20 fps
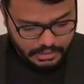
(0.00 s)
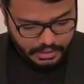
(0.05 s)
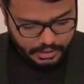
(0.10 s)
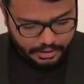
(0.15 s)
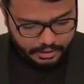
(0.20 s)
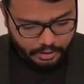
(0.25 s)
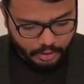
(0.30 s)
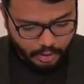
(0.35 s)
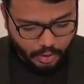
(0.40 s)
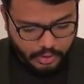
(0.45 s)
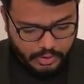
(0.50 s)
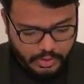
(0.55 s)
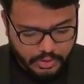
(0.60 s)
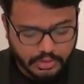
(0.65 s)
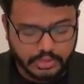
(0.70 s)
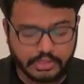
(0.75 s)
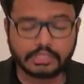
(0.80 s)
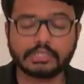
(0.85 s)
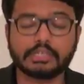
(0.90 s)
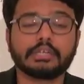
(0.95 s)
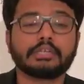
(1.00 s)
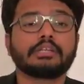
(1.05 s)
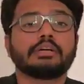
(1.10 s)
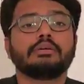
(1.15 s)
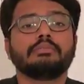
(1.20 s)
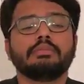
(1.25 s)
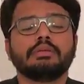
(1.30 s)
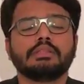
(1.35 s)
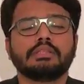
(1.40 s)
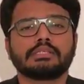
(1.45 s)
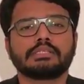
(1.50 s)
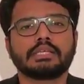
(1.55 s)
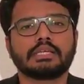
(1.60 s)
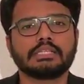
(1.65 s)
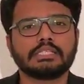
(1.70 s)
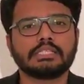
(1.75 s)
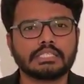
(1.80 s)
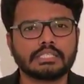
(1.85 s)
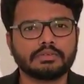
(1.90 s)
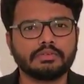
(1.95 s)
and also to determine the
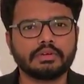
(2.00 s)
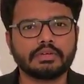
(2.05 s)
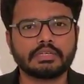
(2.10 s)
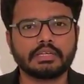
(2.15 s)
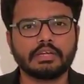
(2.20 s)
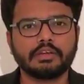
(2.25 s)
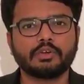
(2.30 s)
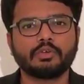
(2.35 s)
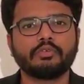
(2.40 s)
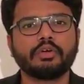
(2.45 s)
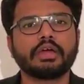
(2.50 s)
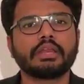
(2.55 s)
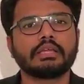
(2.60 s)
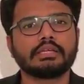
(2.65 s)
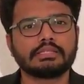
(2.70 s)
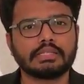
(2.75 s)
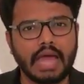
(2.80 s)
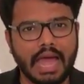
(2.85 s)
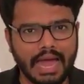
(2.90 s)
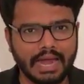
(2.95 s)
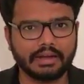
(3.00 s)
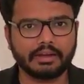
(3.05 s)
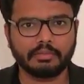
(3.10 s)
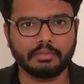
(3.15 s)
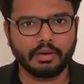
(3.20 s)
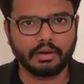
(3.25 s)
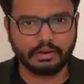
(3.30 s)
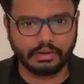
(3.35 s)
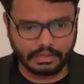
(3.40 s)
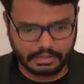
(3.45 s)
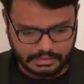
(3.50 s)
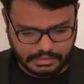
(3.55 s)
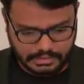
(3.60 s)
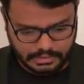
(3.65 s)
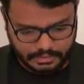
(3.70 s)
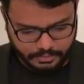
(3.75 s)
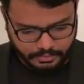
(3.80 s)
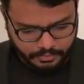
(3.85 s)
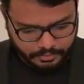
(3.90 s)
sensitivity to various antibiotics.